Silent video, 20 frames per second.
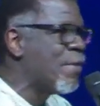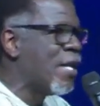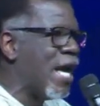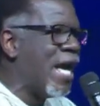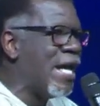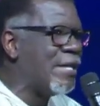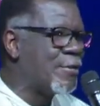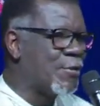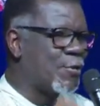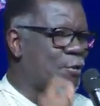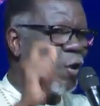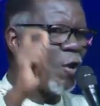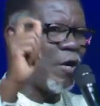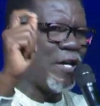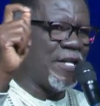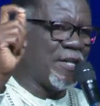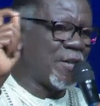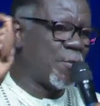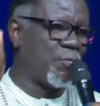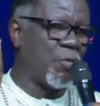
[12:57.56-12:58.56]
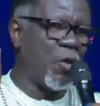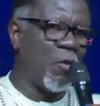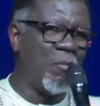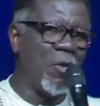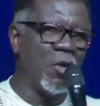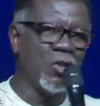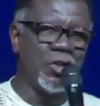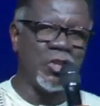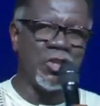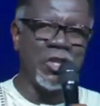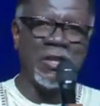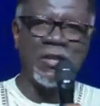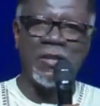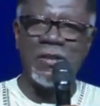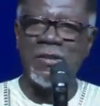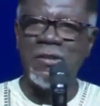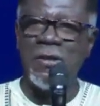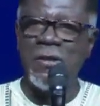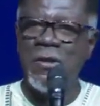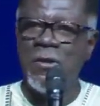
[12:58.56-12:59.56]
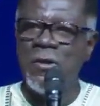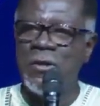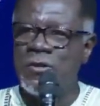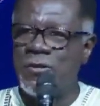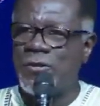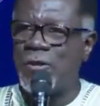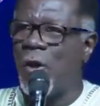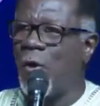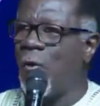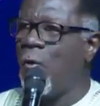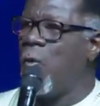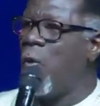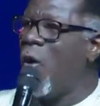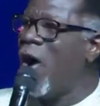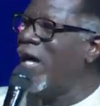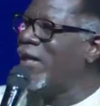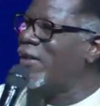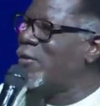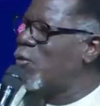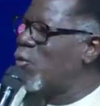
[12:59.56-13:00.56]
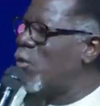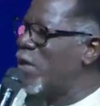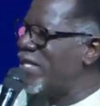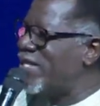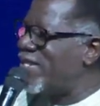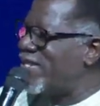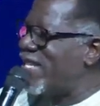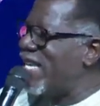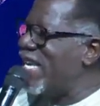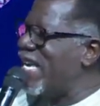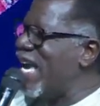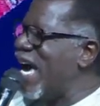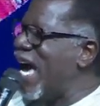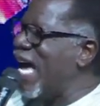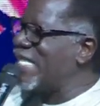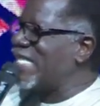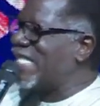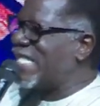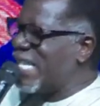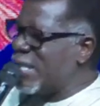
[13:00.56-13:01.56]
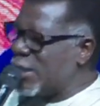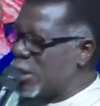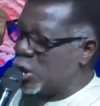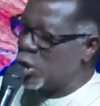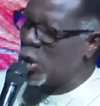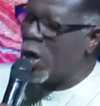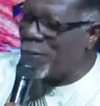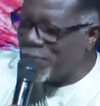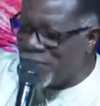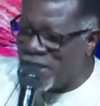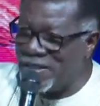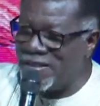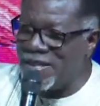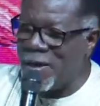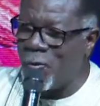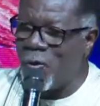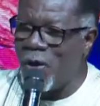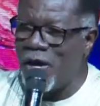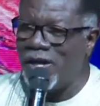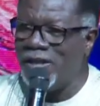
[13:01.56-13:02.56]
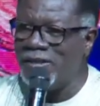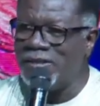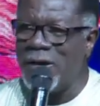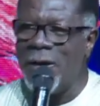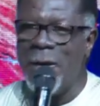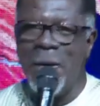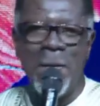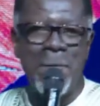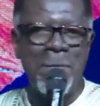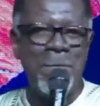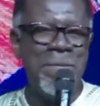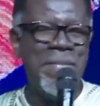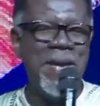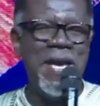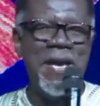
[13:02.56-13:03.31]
and saw his promotion. So, what we see as disrupting the world may